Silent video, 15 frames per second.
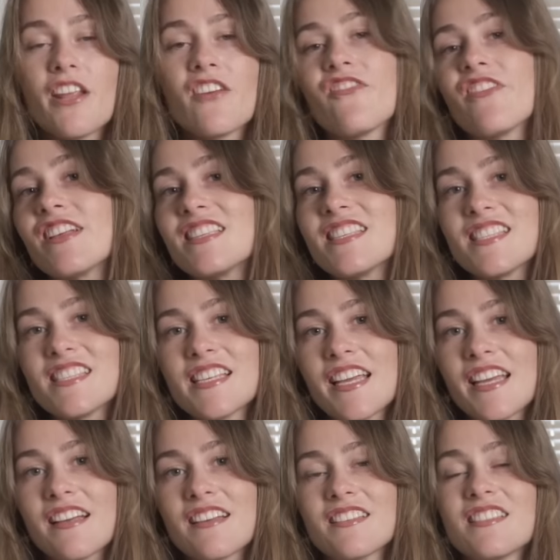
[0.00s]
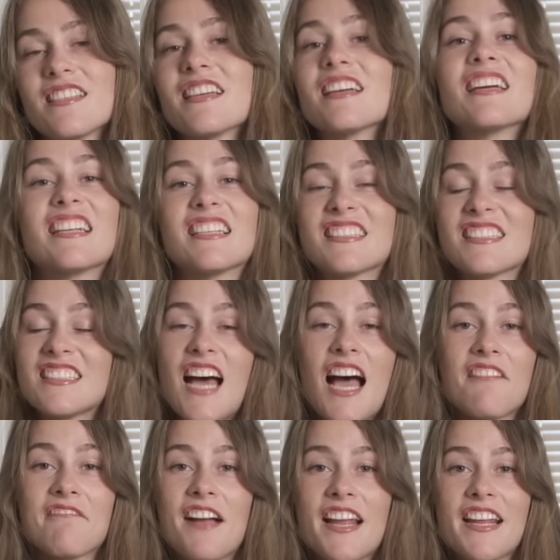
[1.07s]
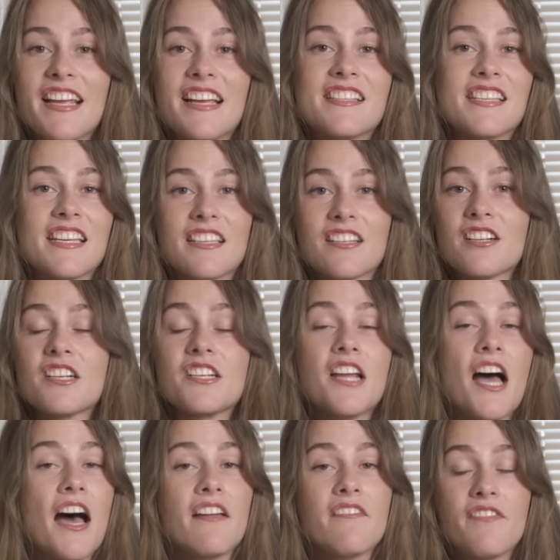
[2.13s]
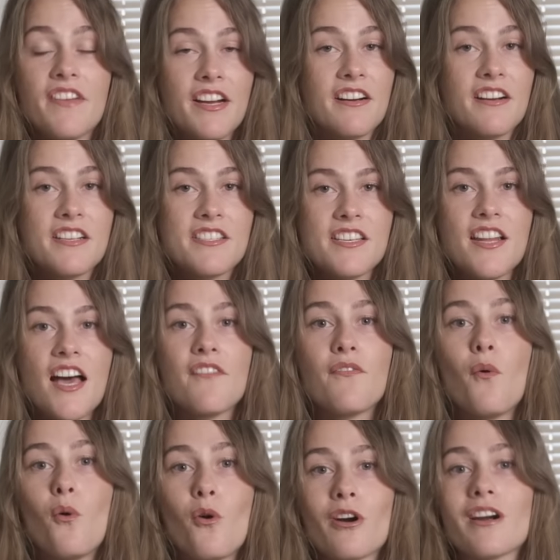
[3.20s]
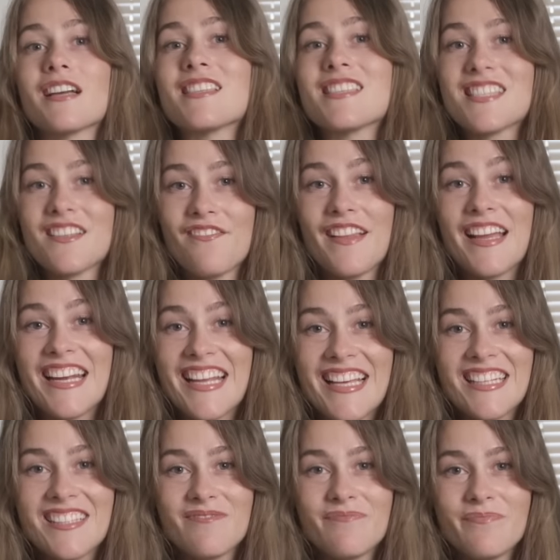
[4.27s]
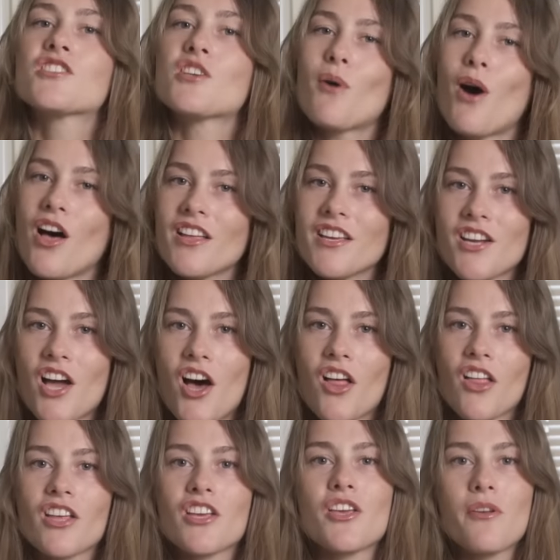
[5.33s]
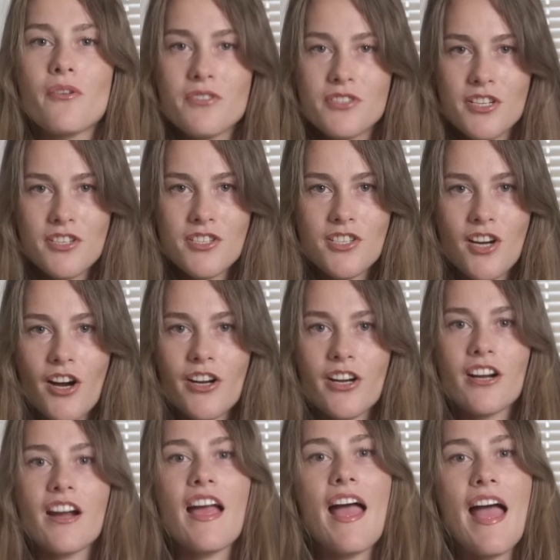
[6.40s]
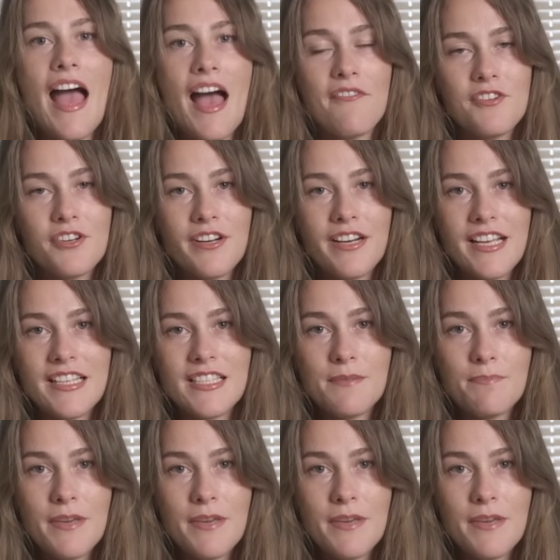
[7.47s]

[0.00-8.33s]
if it sinks, it is not ready. It's either not vigorous enough or it's deflated. So all in all, use your starter after it hits